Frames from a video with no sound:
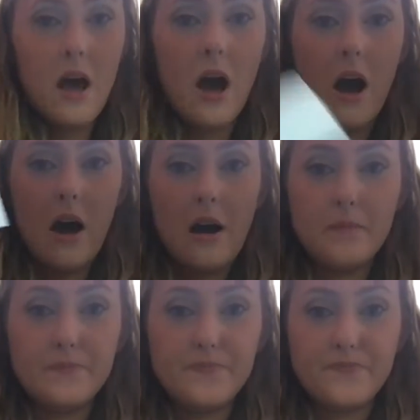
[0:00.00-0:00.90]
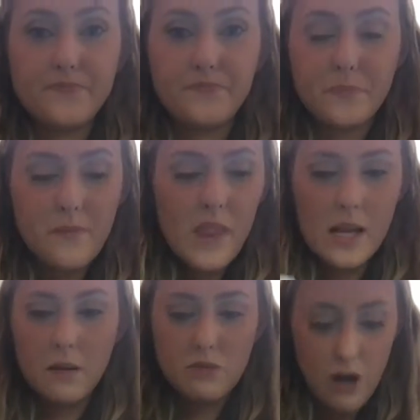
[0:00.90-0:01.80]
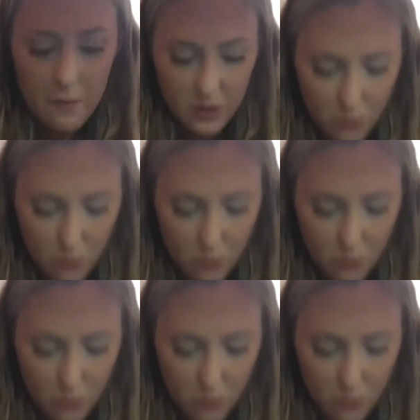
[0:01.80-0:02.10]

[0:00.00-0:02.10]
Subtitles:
And I'm dropping